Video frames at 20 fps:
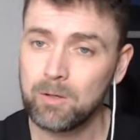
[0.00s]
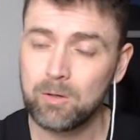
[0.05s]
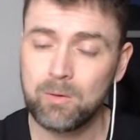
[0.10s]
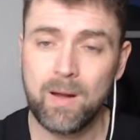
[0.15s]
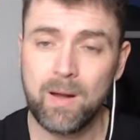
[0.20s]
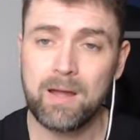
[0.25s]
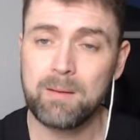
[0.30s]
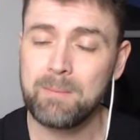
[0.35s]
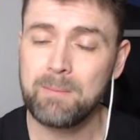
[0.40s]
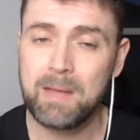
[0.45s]

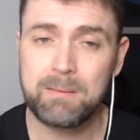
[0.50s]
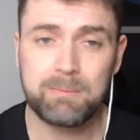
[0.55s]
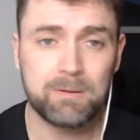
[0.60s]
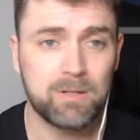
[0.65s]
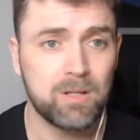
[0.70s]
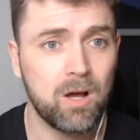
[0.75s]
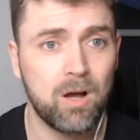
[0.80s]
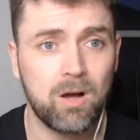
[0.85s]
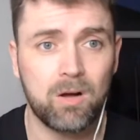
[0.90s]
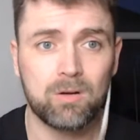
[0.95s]
Maguire,
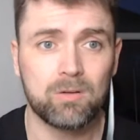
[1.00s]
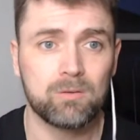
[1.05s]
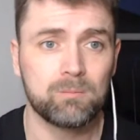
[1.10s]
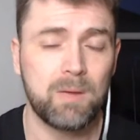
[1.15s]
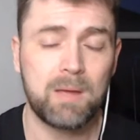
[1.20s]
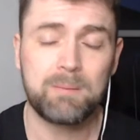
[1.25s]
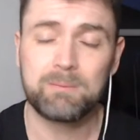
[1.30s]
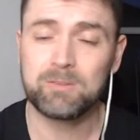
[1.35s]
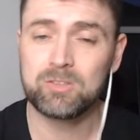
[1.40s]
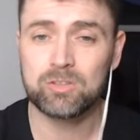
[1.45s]
maybe not.
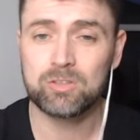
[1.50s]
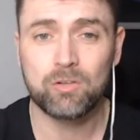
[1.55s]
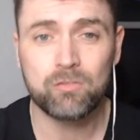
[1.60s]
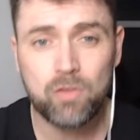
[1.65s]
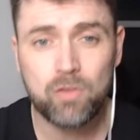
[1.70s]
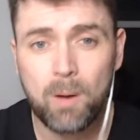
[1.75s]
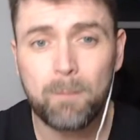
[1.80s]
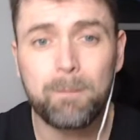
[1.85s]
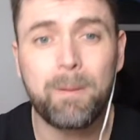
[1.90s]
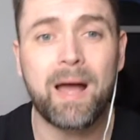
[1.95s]
Maybe should
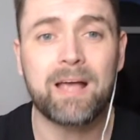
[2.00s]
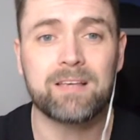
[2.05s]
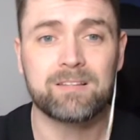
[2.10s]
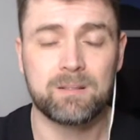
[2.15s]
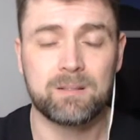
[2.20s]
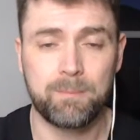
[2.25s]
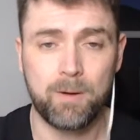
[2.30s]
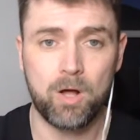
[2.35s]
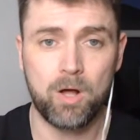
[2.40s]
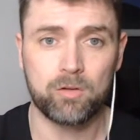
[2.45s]
have not
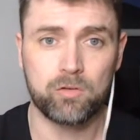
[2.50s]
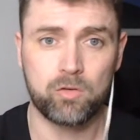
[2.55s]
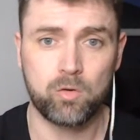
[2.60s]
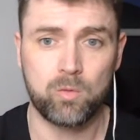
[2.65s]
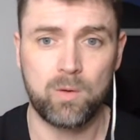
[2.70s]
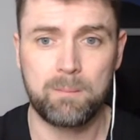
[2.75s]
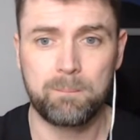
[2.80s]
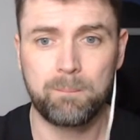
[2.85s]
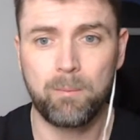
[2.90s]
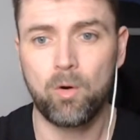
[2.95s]
passed the ball
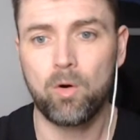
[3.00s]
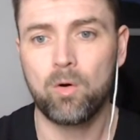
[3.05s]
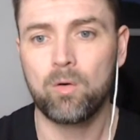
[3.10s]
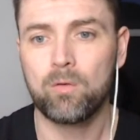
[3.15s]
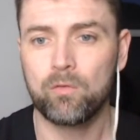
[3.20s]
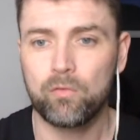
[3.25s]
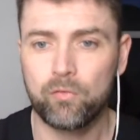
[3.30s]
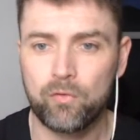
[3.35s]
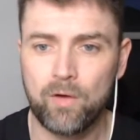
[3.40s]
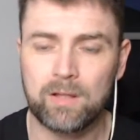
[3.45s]
to him.
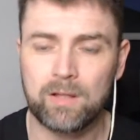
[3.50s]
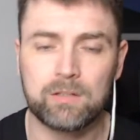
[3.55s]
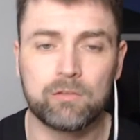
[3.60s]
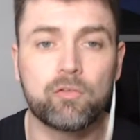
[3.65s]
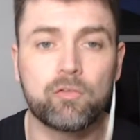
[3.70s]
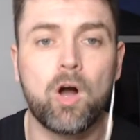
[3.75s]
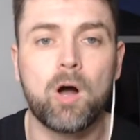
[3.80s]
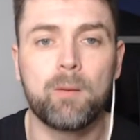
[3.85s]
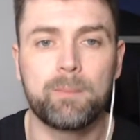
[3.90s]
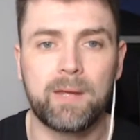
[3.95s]
But
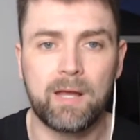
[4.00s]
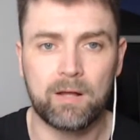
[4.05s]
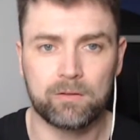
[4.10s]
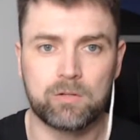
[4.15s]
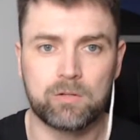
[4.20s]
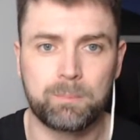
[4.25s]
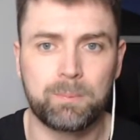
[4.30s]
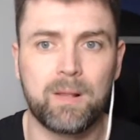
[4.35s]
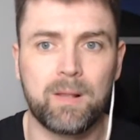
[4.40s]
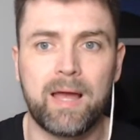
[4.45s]
Fred, you've got to be
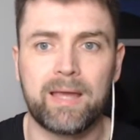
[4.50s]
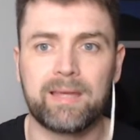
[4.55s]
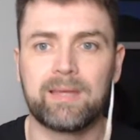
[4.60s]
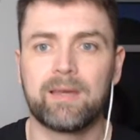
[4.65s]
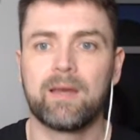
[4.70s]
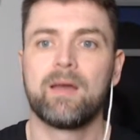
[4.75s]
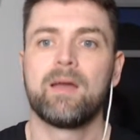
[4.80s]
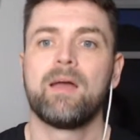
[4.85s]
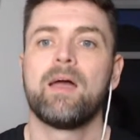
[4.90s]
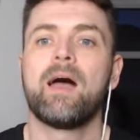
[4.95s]
able to
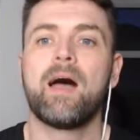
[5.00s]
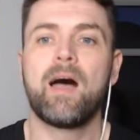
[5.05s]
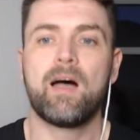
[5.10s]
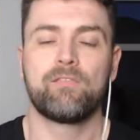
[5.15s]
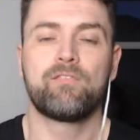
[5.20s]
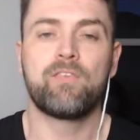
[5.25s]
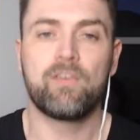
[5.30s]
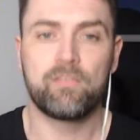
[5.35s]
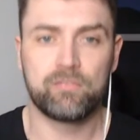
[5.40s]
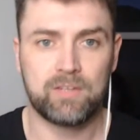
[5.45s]
play
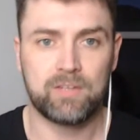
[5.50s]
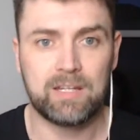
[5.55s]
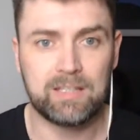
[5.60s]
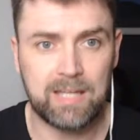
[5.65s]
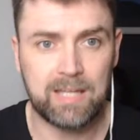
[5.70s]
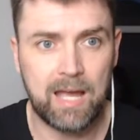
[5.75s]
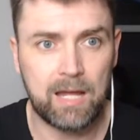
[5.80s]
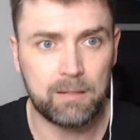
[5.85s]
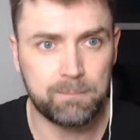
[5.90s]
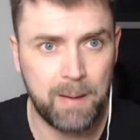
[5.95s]
a
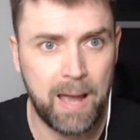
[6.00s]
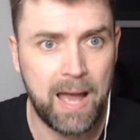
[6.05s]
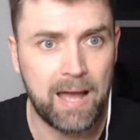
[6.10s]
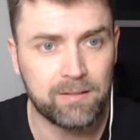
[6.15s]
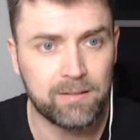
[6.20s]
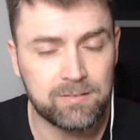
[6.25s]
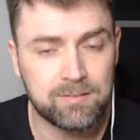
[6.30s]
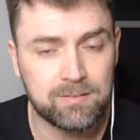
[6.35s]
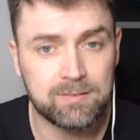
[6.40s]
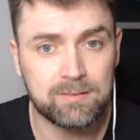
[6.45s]
15-yard
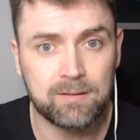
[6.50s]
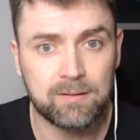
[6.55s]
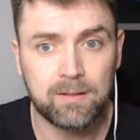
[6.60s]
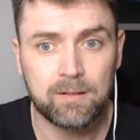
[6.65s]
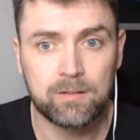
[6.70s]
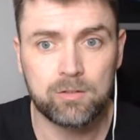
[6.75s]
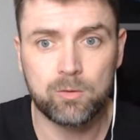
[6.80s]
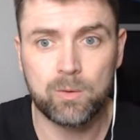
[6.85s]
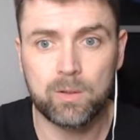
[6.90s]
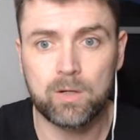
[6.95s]
pass
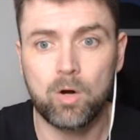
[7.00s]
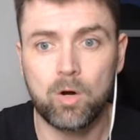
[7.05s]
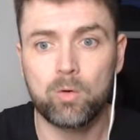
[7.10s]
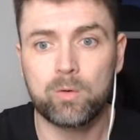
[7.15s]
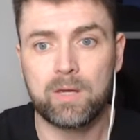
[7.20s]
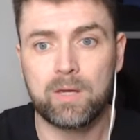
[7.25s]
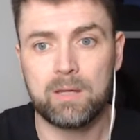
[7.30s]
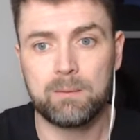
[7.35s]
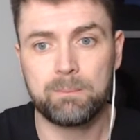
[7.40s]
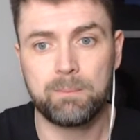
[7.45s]
to a
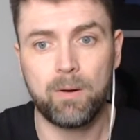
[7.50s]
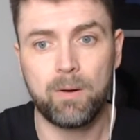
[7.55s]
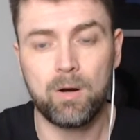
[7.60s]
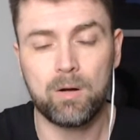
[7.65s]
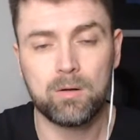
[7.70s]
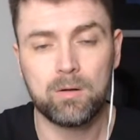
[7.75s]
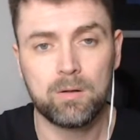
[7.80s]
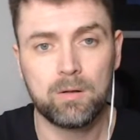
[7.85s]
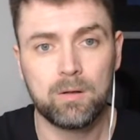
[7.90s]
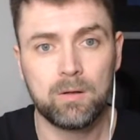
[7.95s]

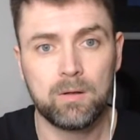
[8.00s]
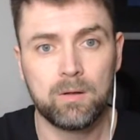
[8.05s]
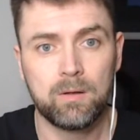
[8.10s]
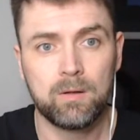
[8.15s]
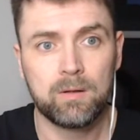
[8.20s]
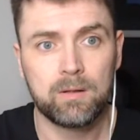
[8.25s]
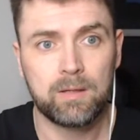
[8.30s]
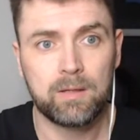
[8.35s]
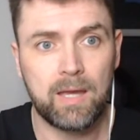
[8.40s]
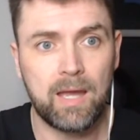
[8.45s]
goalkeeper.
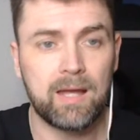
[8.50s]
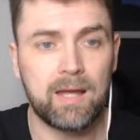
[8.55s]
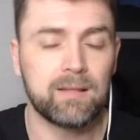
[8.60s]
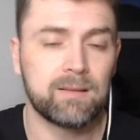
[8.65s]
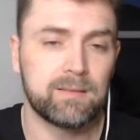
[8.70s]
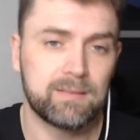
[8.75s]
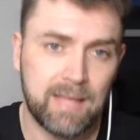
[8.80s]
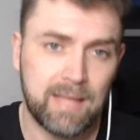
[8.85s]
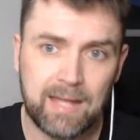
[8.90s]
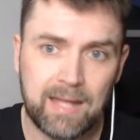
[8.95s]

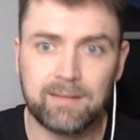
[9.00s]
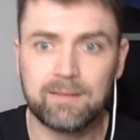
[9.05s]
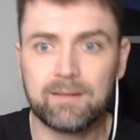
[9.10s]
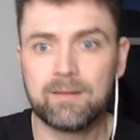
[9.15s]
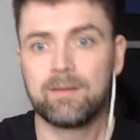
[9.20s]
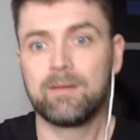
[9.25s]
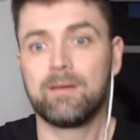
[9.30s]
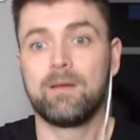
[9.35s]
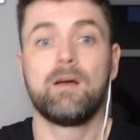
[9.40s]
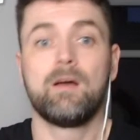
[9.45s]
Yeah.
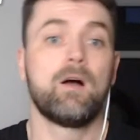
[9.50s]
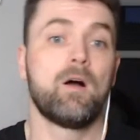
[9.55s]
Then